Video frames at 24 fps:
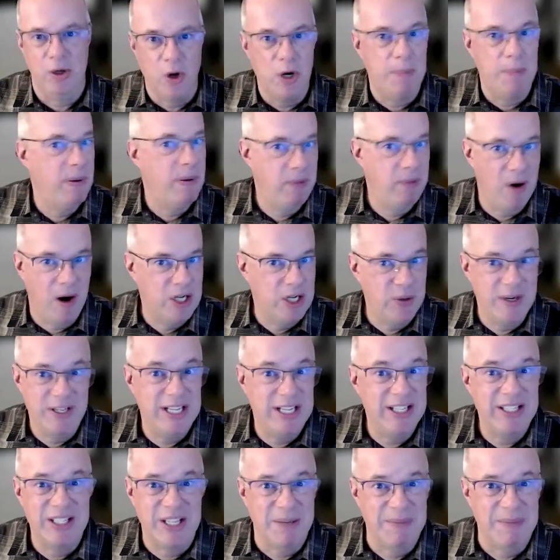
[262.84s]
not a proprietary
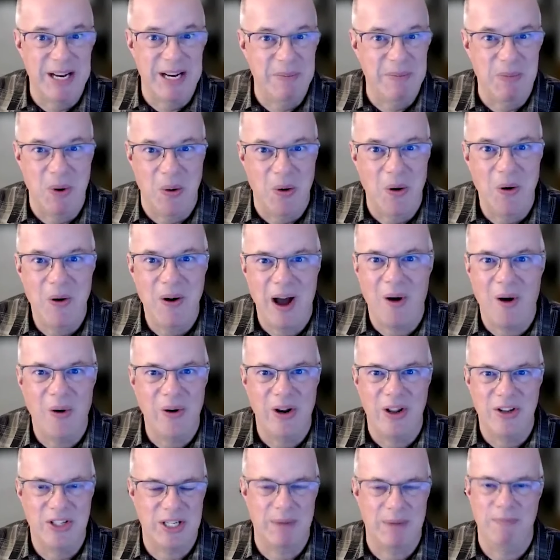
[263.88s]
system anymore,
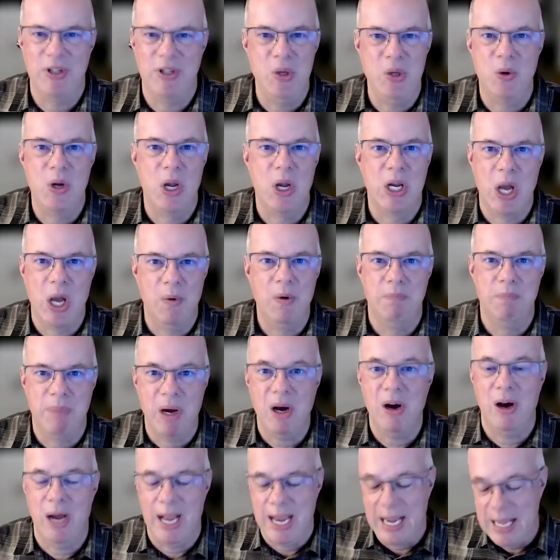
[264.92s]
on something you could go and
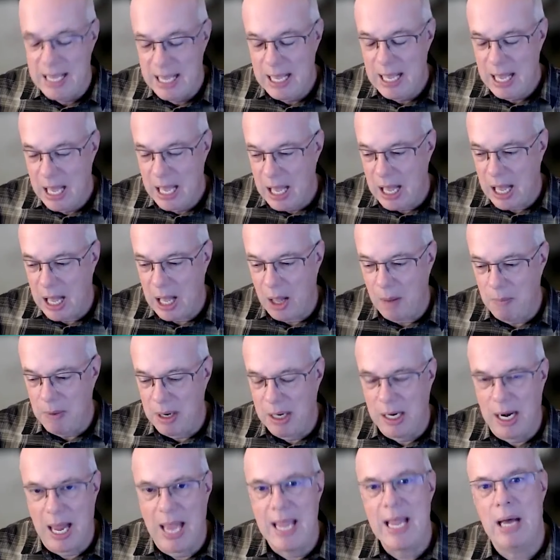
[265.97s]
buy,
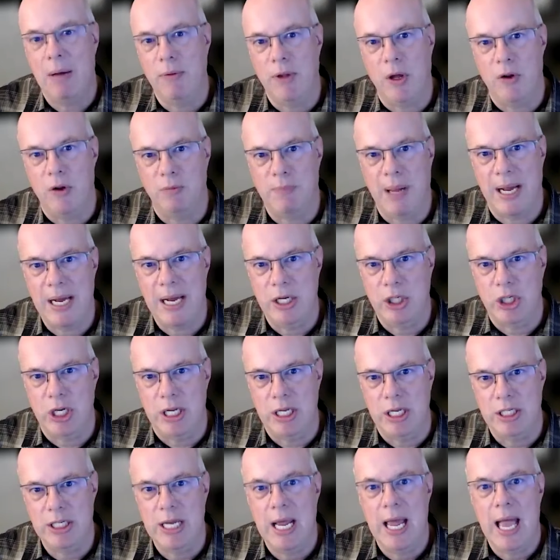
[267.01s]
lay out those
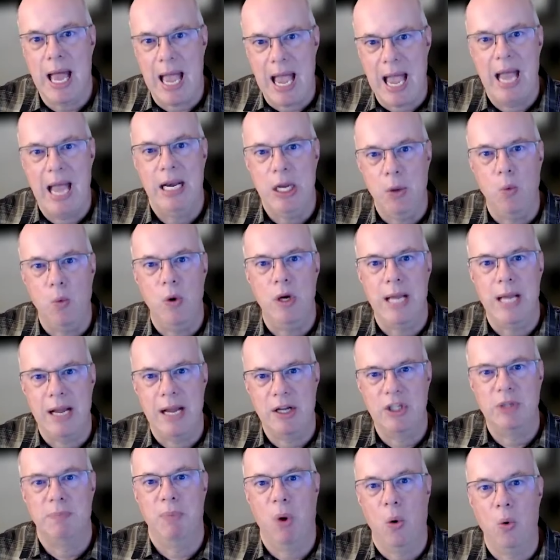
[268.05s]
pages, and it would
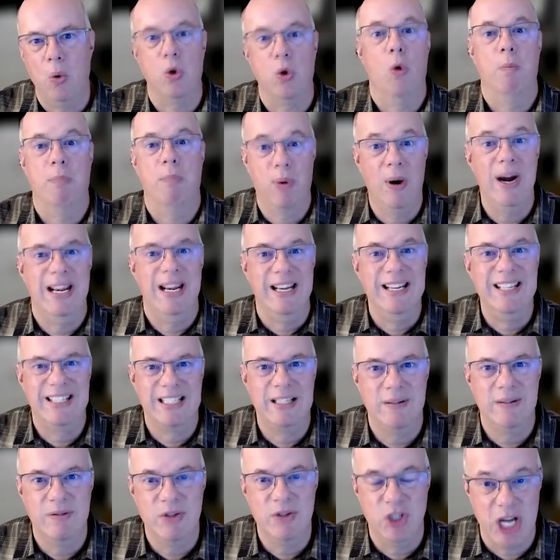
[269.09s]
export or
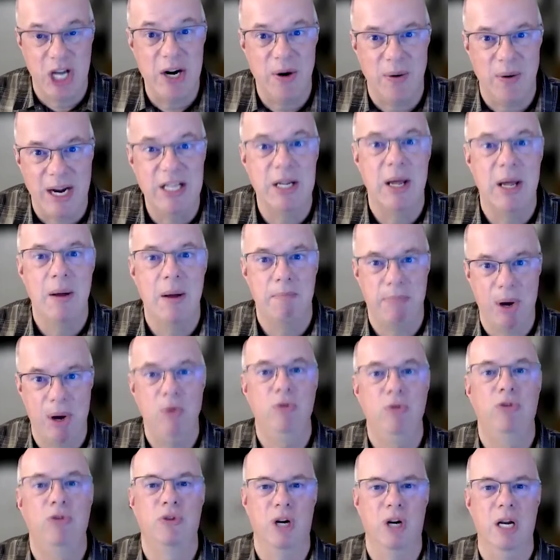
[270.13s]
generate
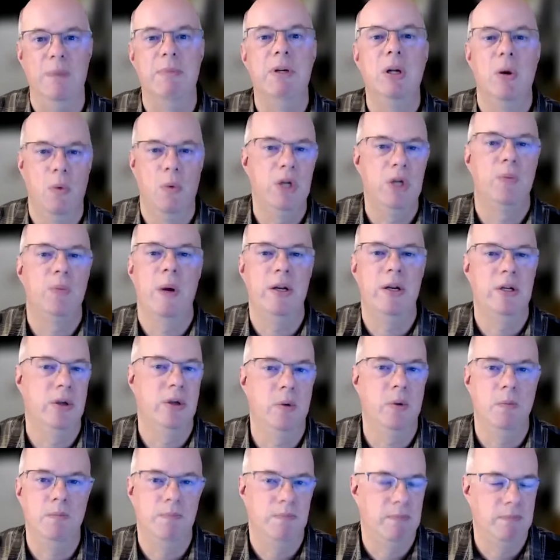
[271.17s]
PostScript, which went
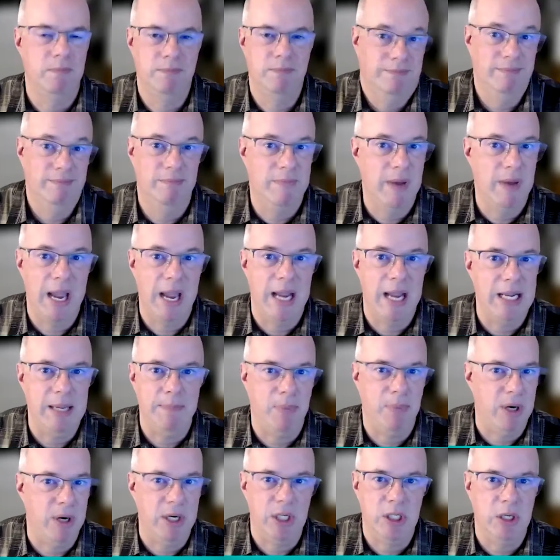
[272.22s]
to any
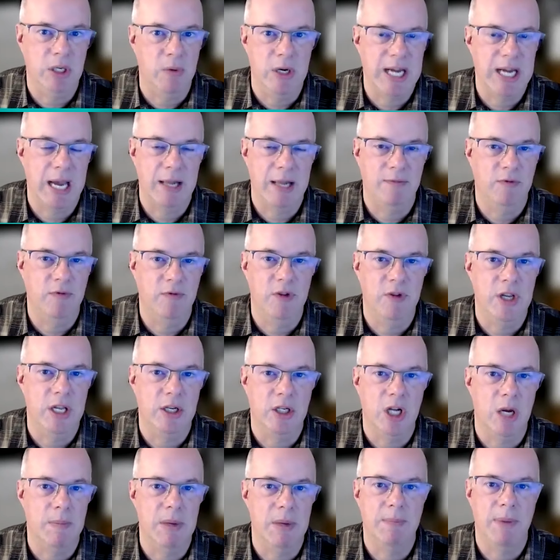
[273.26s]
printer which had the
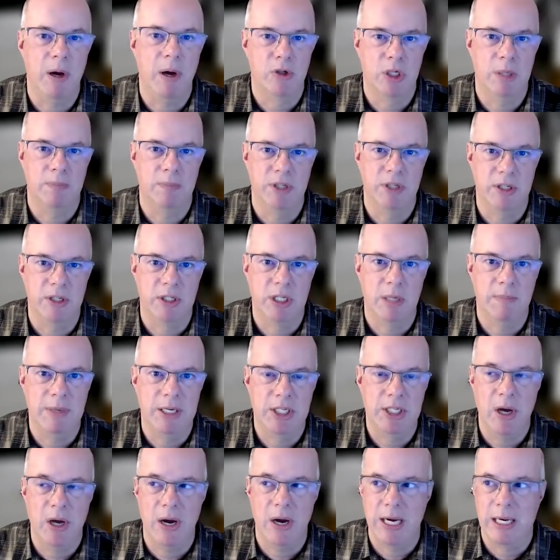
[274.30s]
Adobe PostScript system
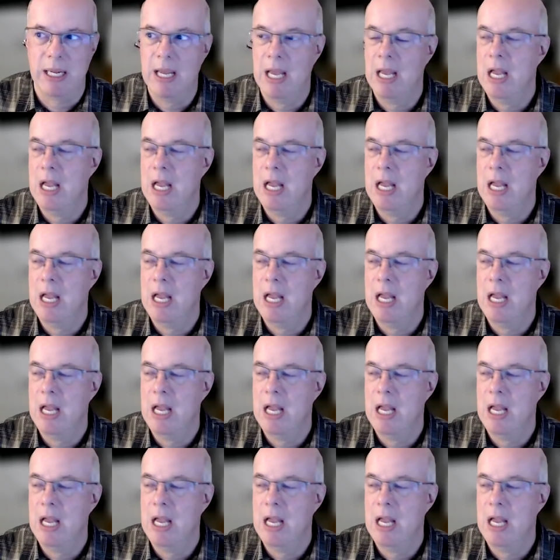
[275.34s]
inside.